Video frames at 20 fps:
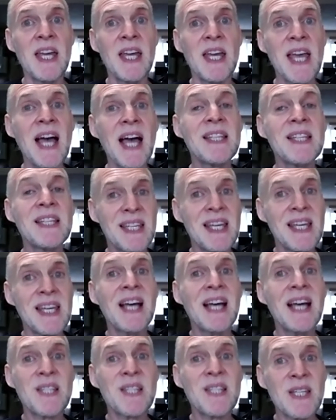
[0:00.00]
He
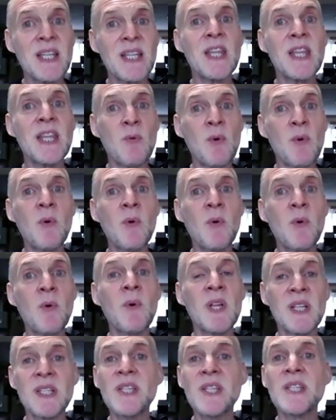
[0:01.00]
had to see they were
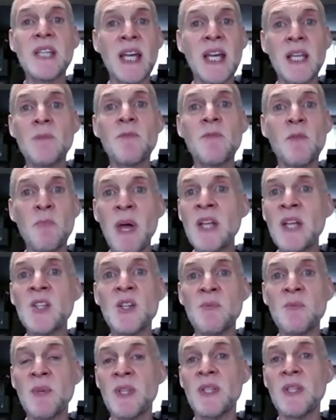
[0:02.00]
willing to stand up for
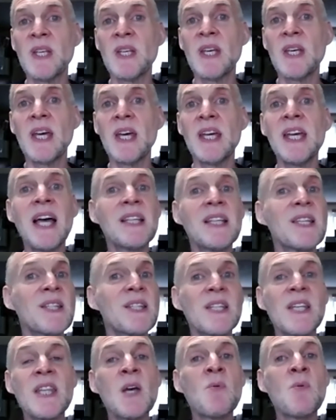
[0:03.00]
Benjamin. He had to
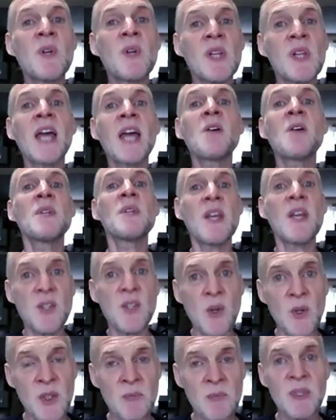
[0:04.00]
see they weren't like when they
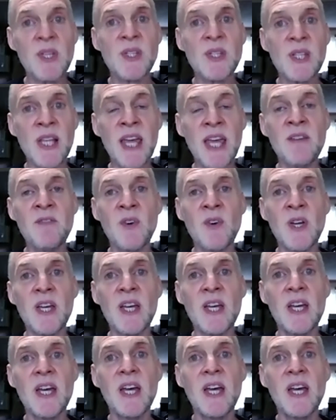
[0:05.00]
sold him into slavery.